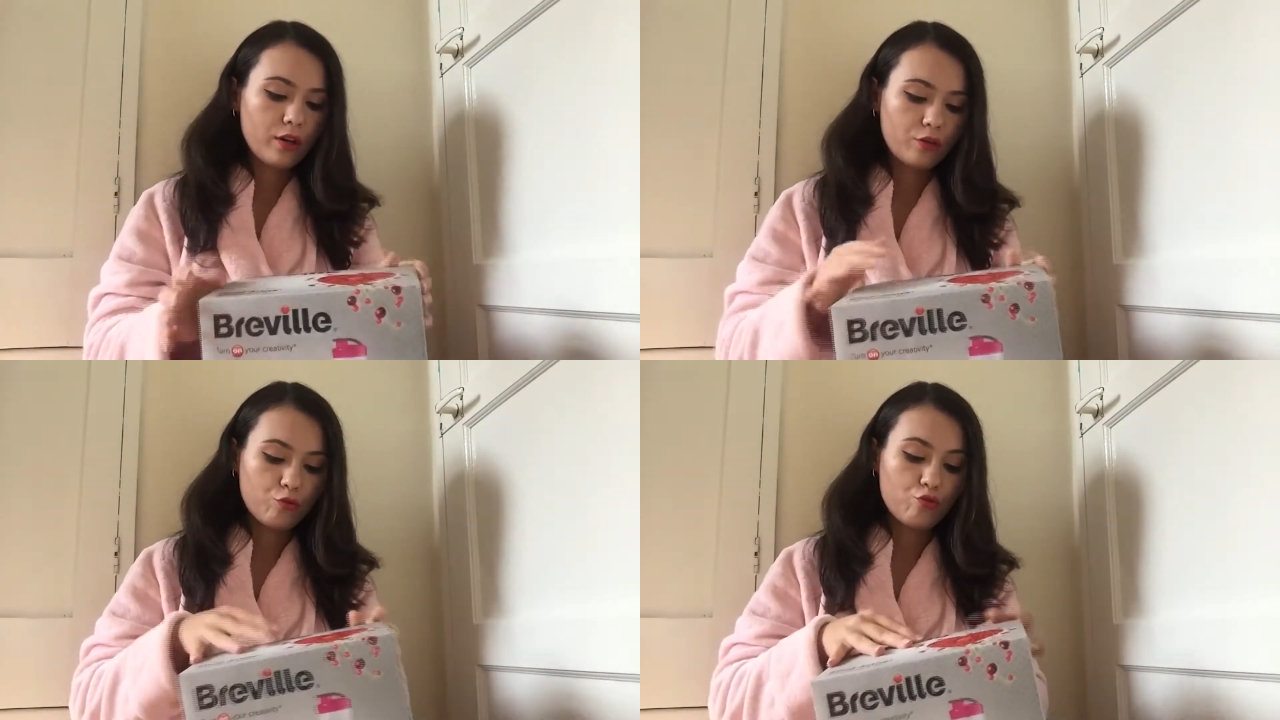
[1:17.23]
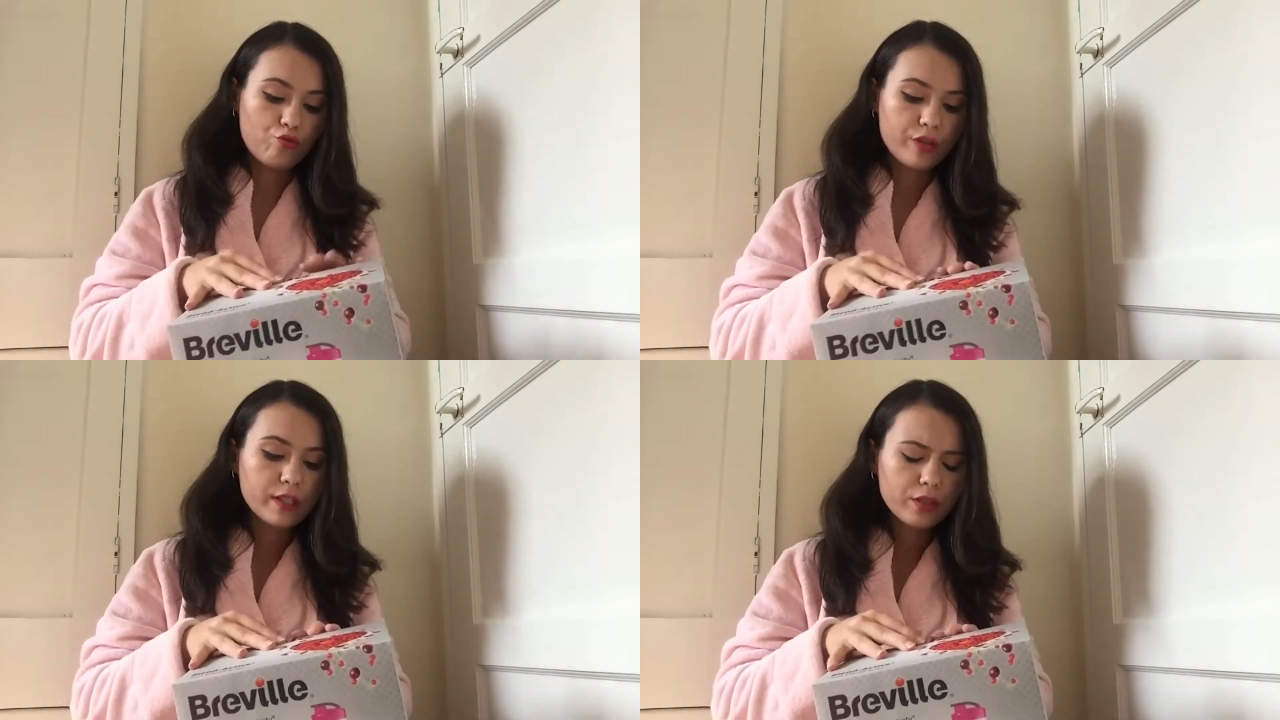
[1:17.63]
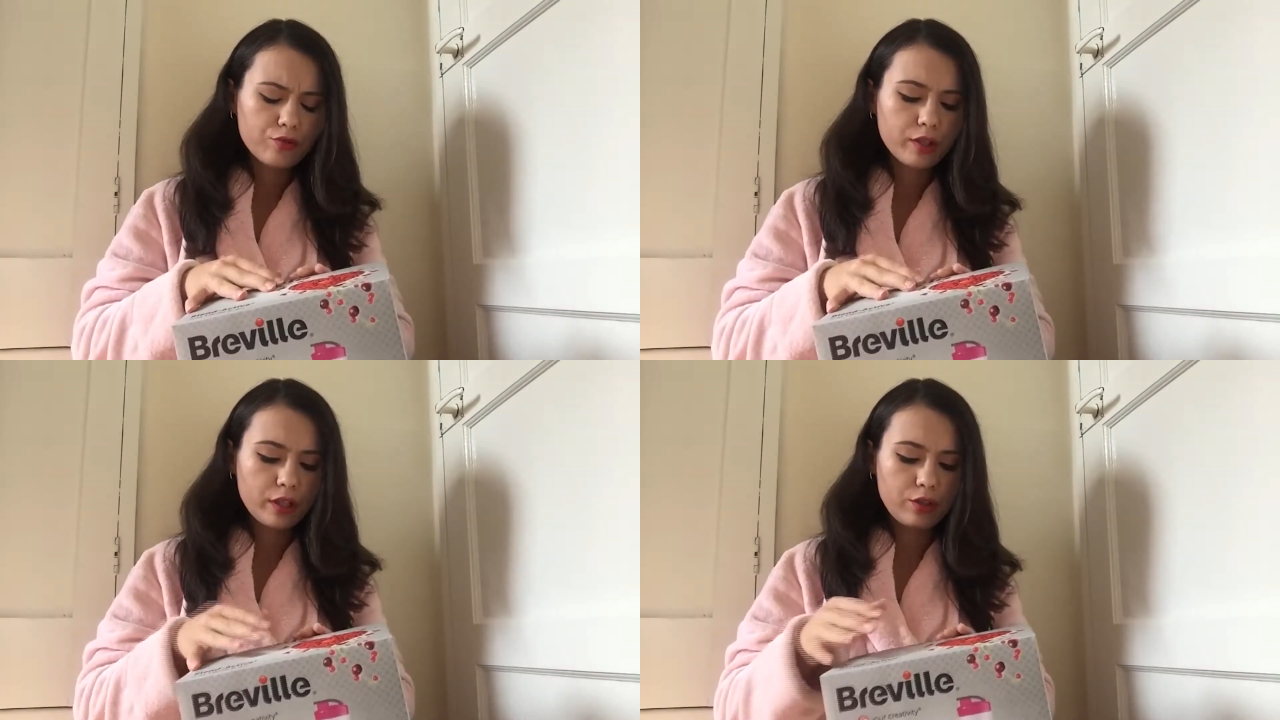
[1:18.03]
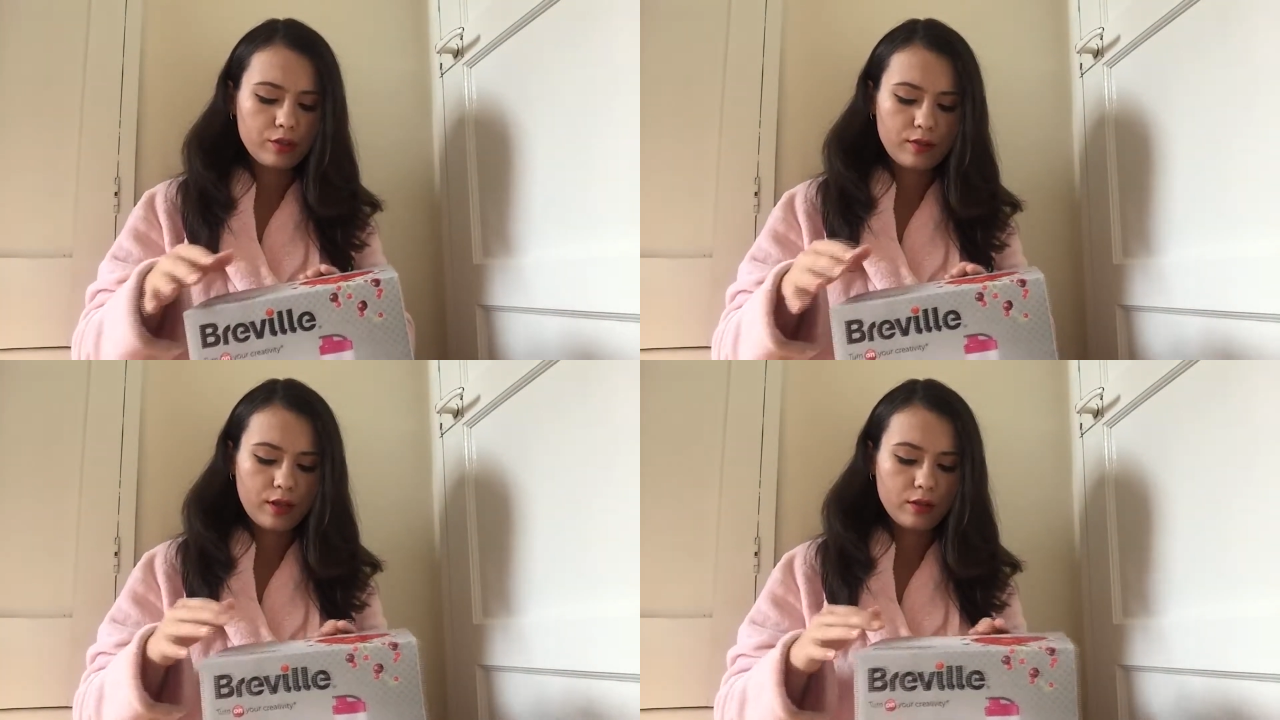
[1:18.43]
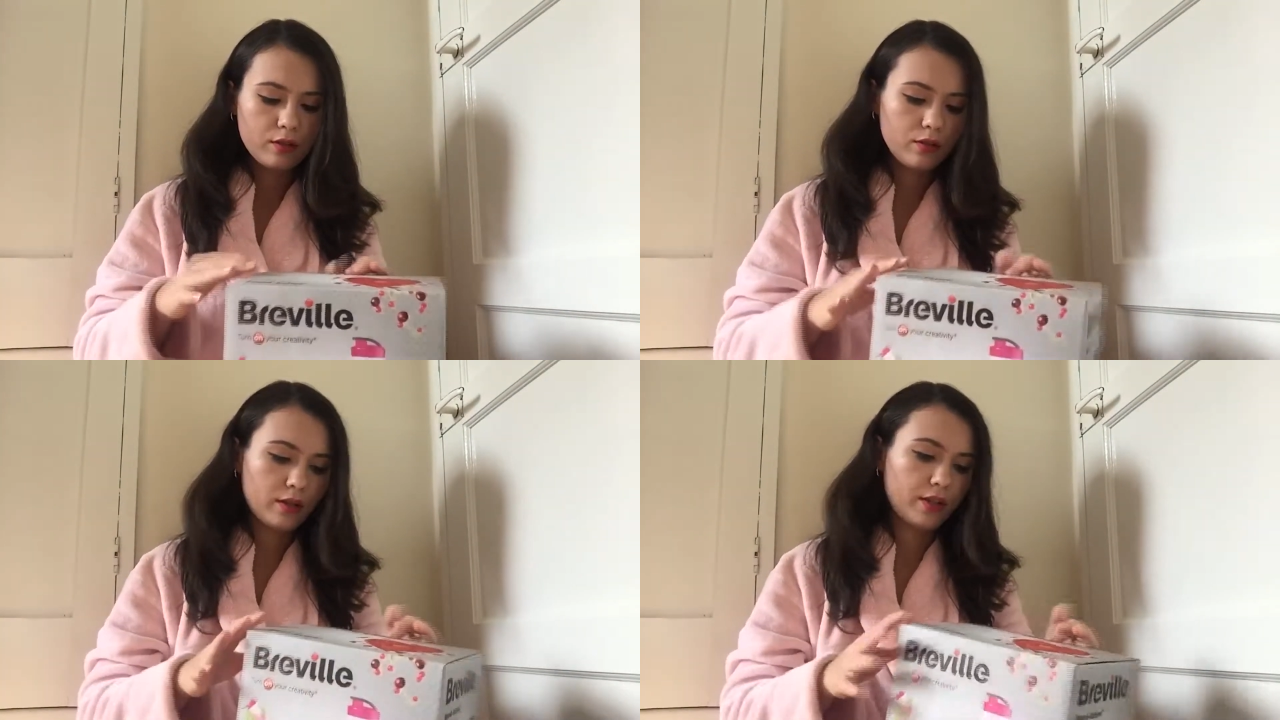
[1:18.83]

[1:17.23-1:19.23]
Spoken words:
a really good deal.